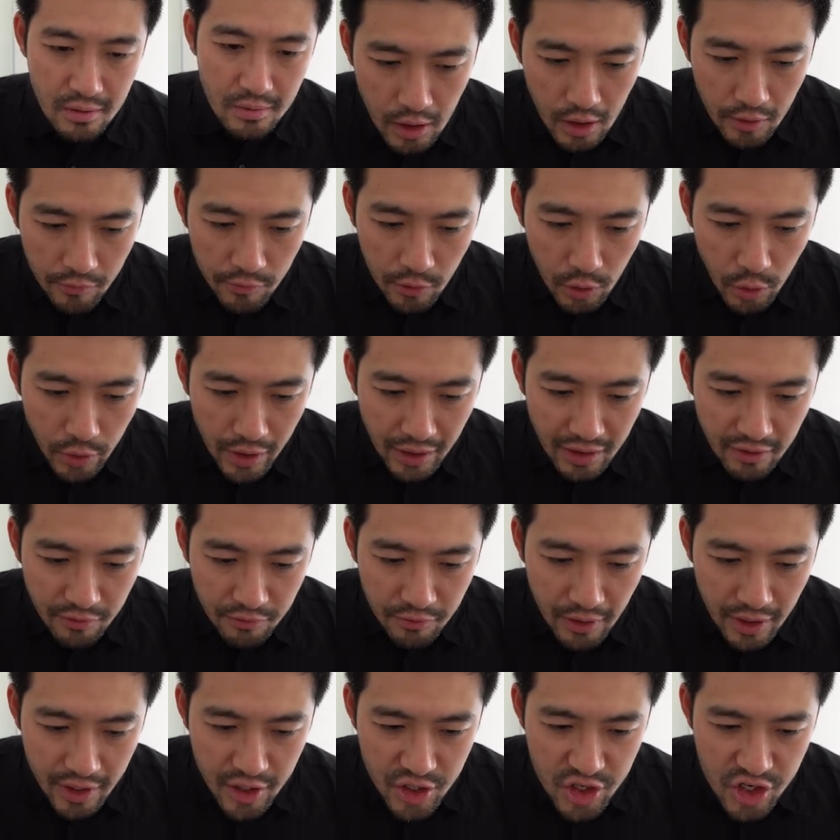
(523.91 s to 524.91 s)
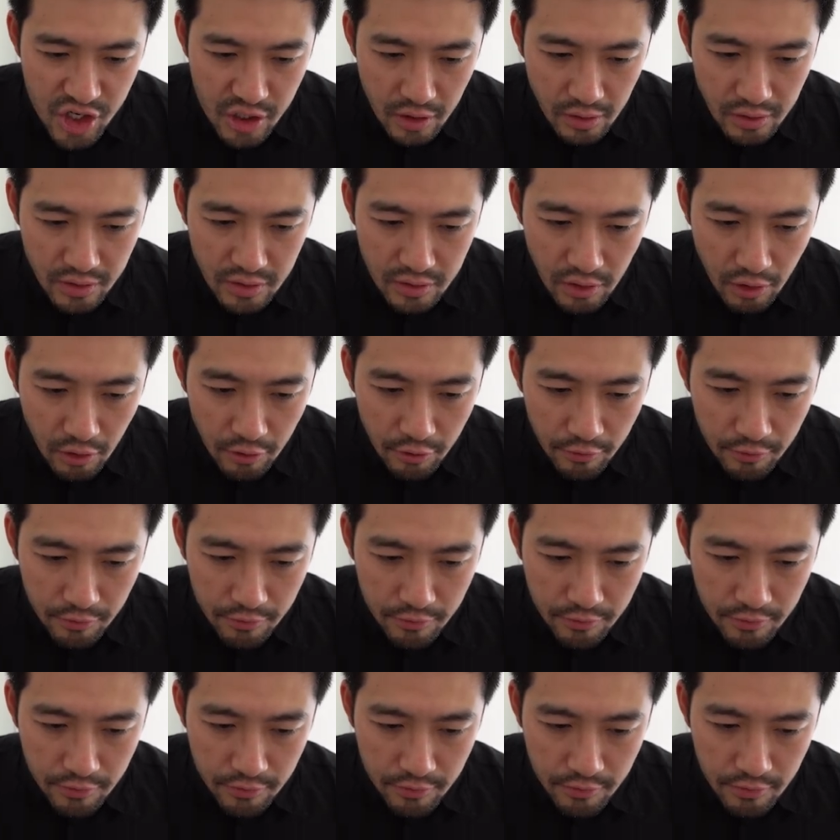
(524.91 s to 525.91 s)
If we look at the financials of
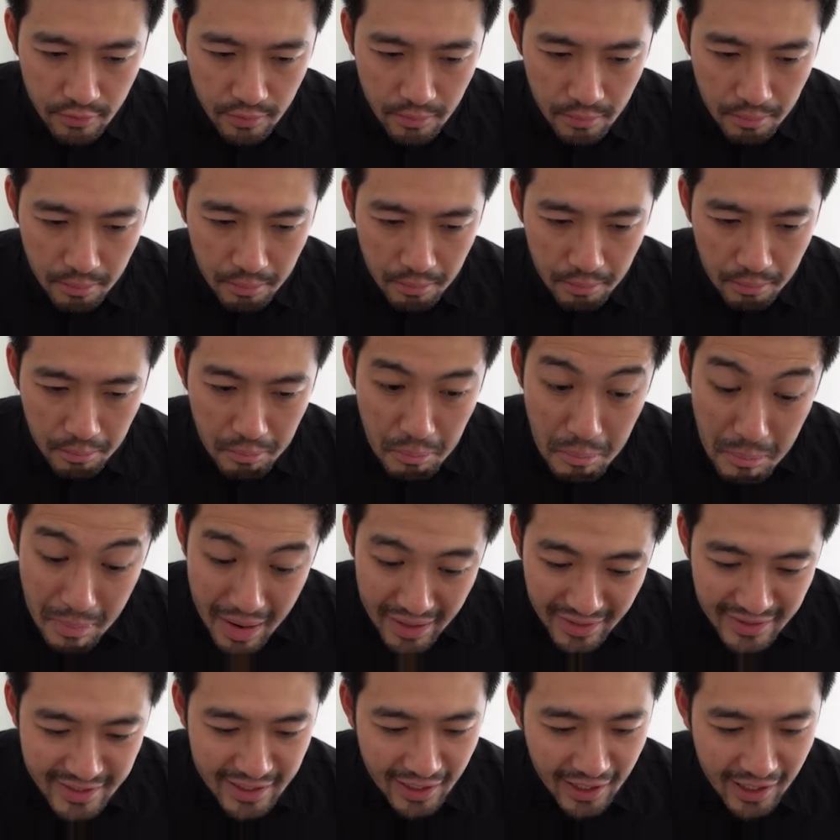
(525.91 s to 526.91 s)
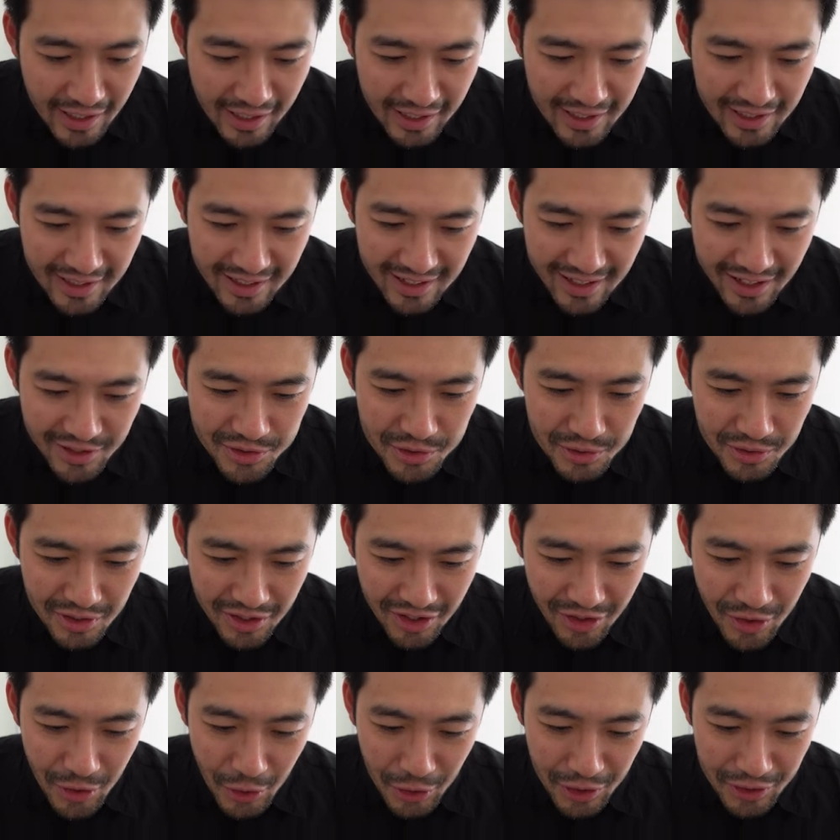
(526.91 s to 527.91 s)
Meta,
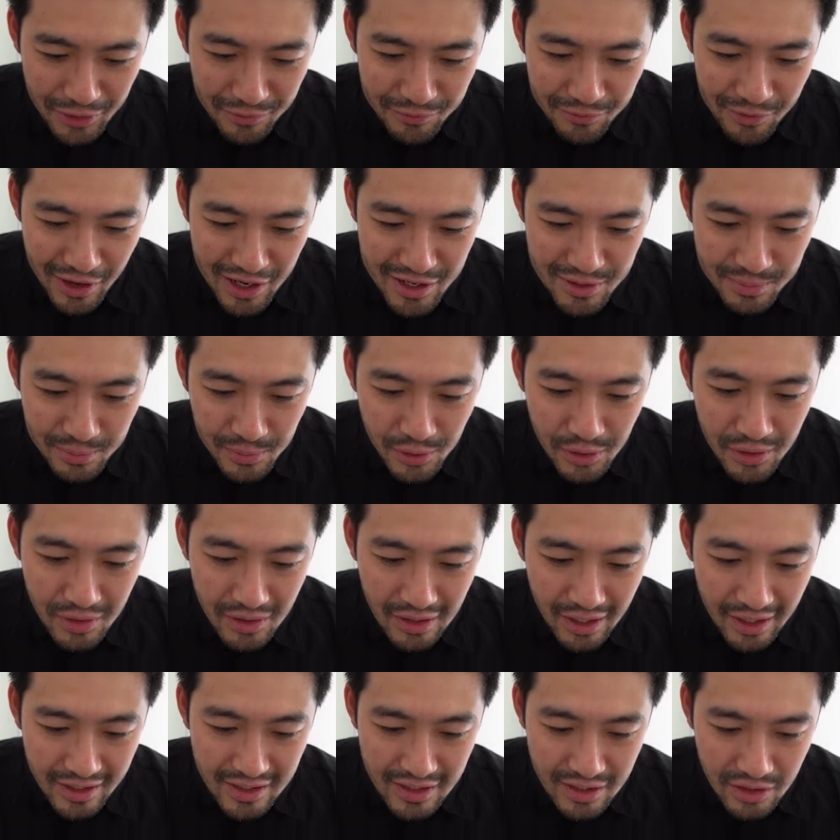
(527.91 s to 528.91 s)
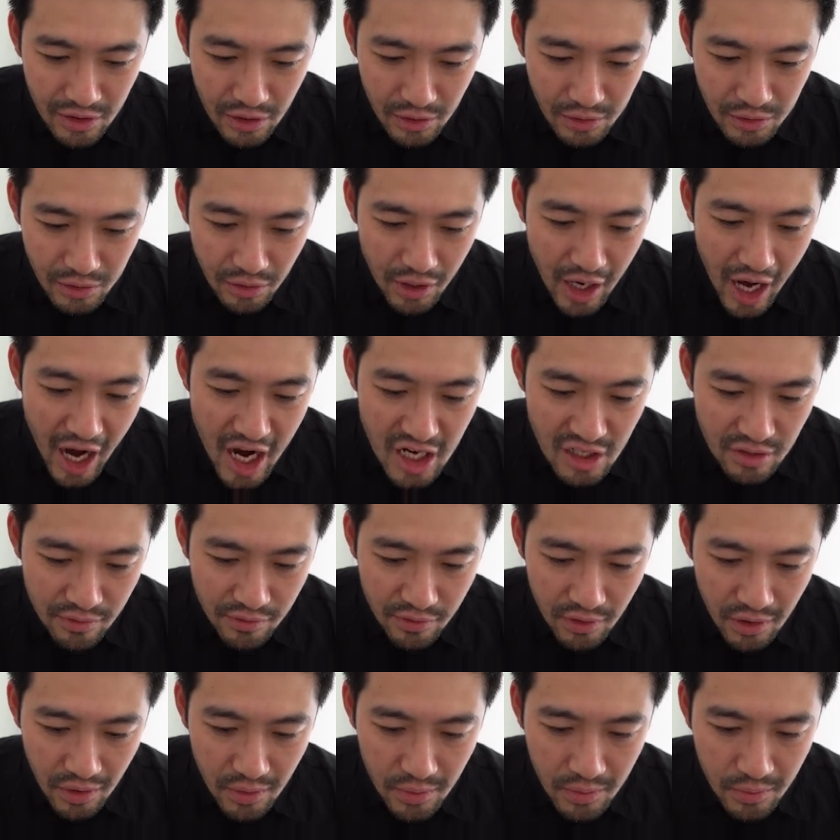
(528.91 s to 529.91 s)
shouldn't call it Facebook, let's go to cash
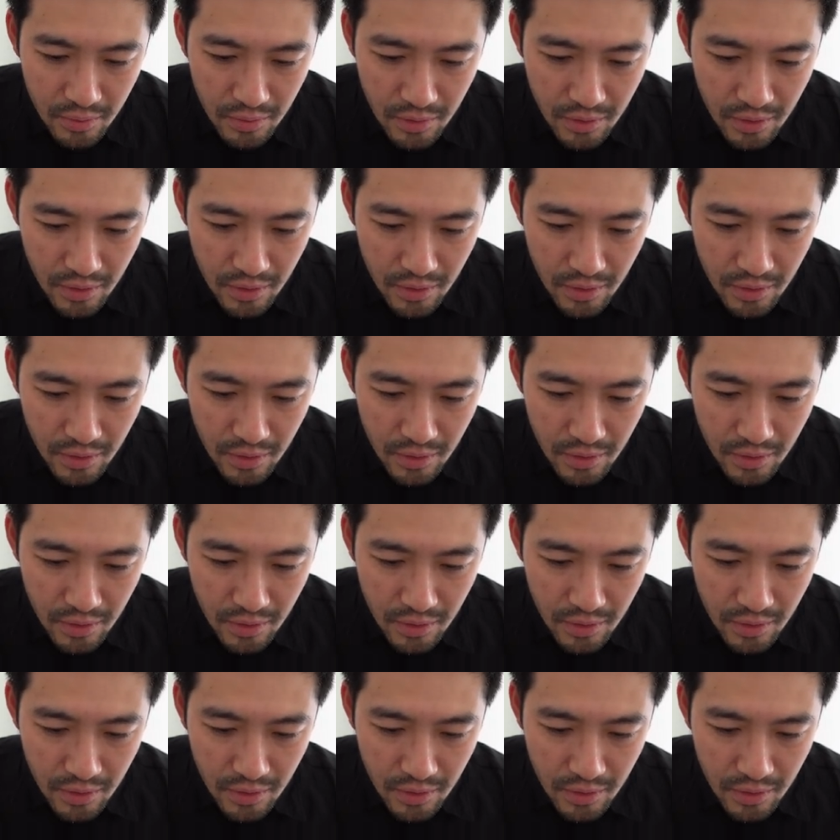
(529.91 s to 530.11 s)
flow.